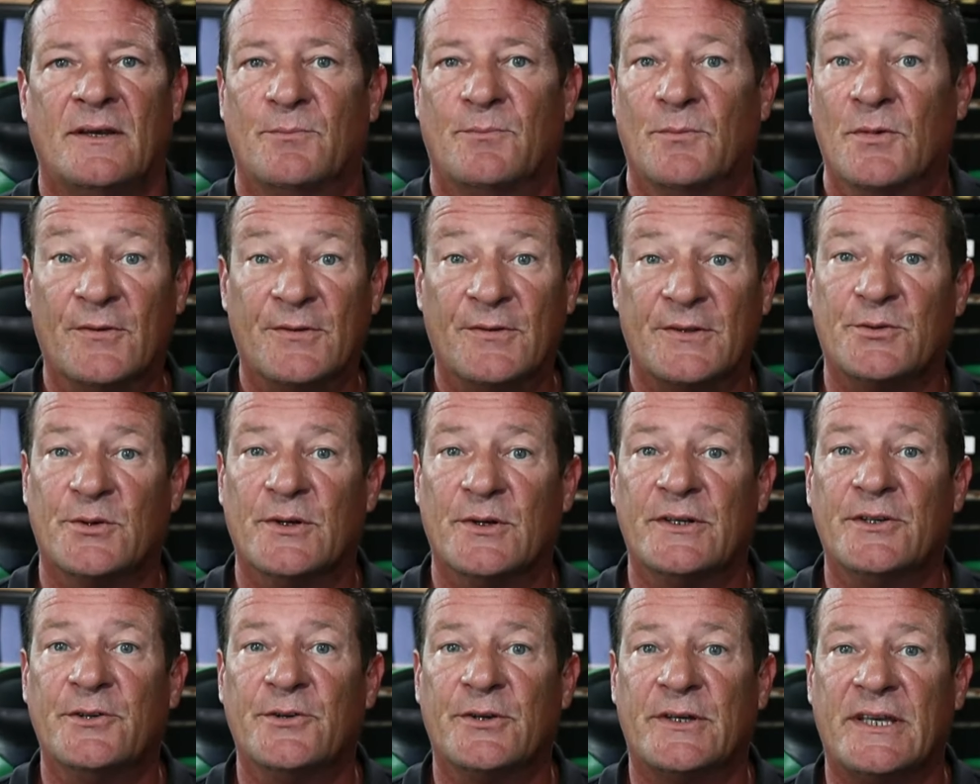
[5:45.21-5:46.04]
move it to
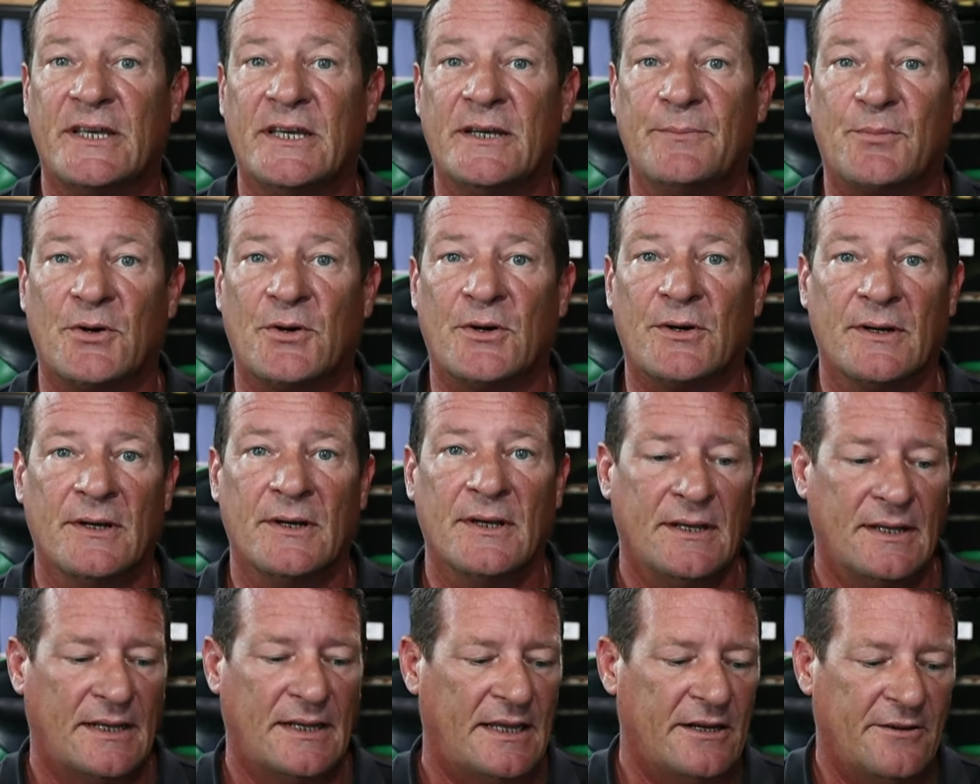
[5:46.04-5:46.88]
a new keeper,
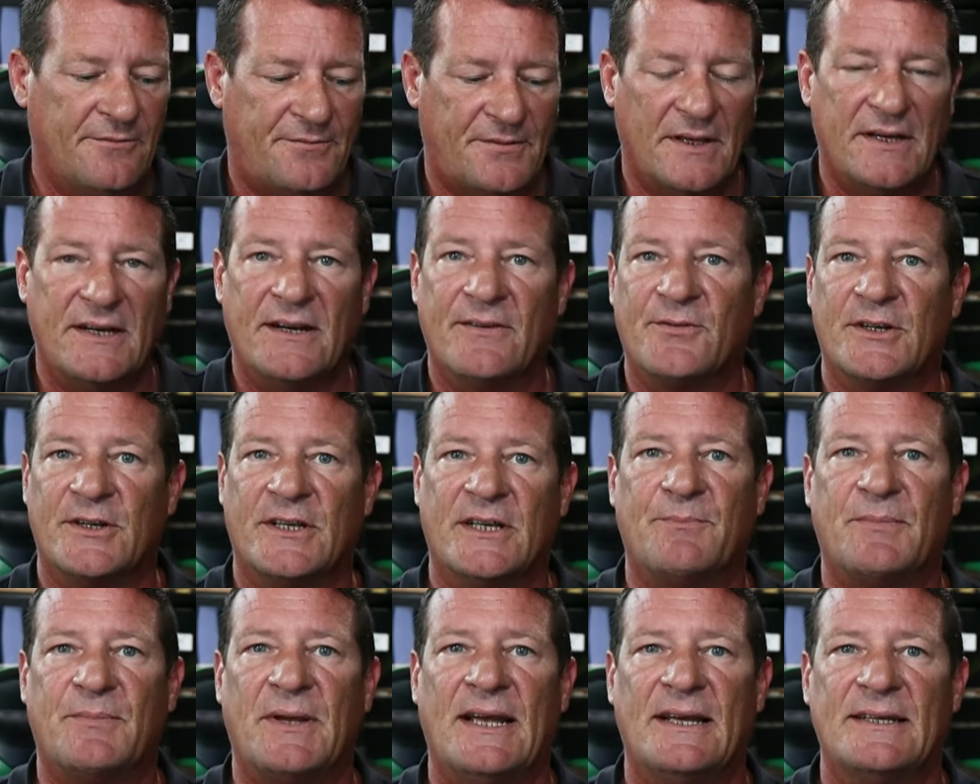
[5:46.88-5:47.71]
and if they never
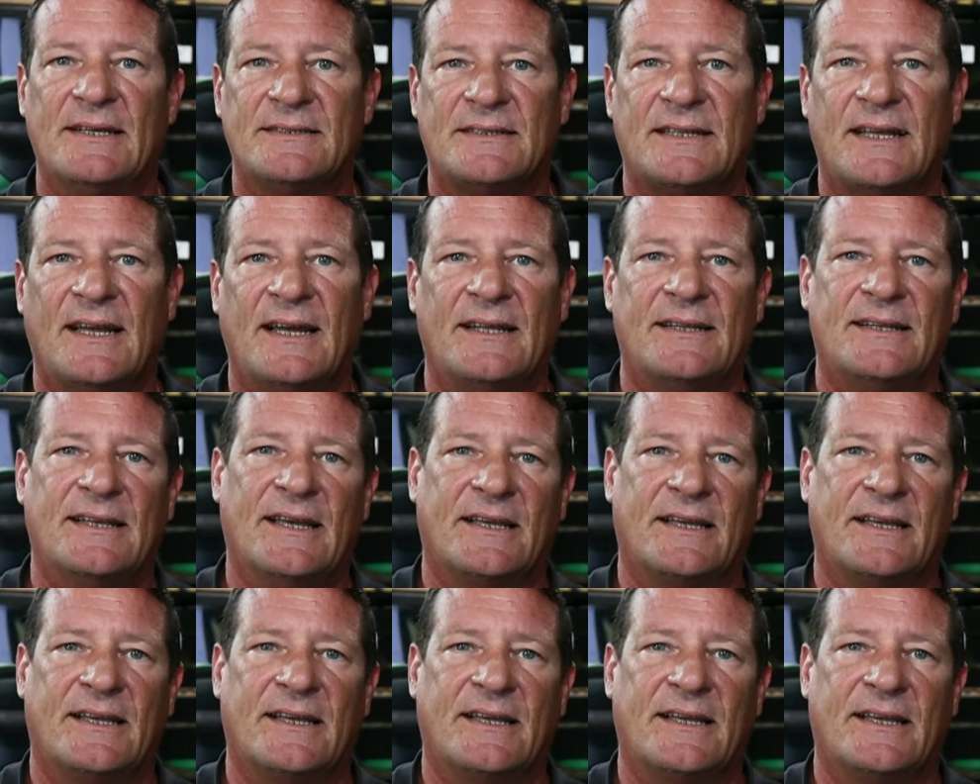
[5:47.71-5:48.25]
get past that,